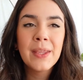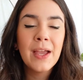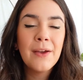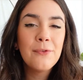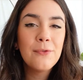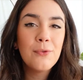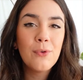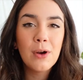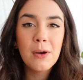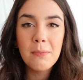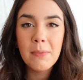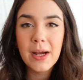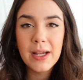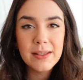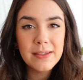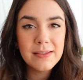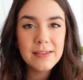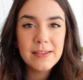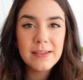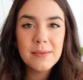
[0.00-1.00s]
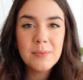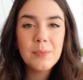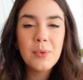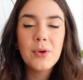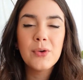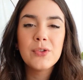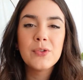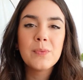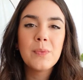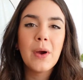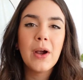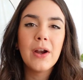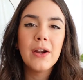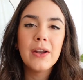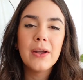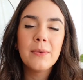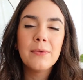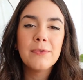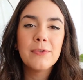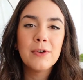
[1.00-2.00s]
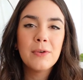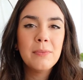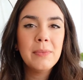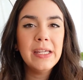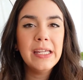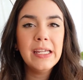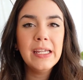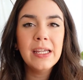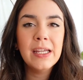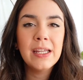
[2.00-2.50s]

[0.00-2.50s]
four months postpartum for me